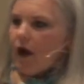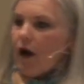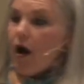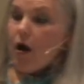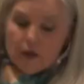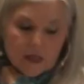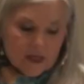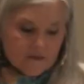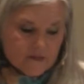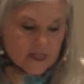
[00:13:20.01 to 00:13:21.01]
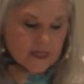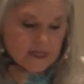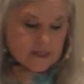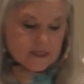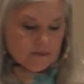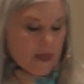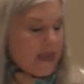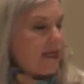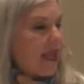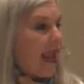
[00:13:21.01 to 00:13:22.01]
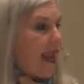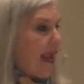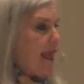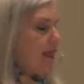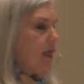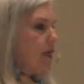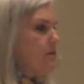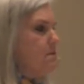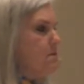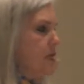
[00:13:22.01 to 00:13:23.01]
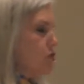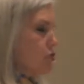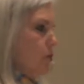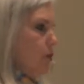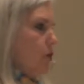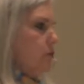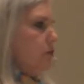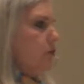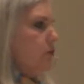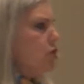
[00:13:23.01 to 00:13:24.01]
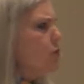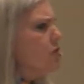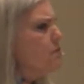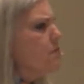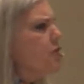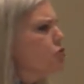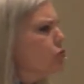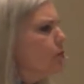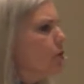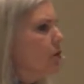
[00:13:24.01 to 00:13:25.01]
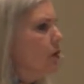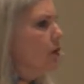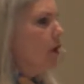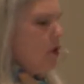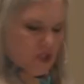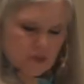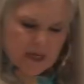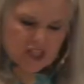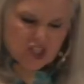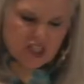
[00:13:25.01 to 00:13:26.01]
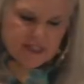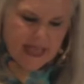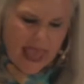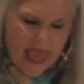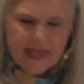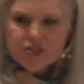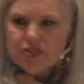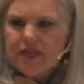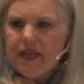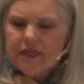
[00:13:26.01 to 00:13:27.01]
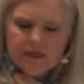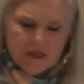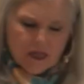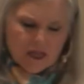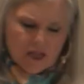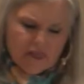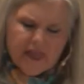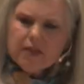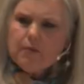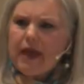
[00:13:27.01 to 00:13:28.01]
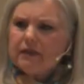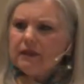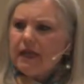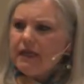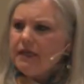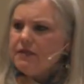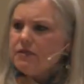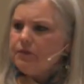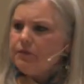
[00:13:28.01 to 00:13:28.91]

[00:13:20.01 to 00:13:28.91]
all of this made Hannah miserable. She was miserable, which means she's agitated. Think about it, ladies.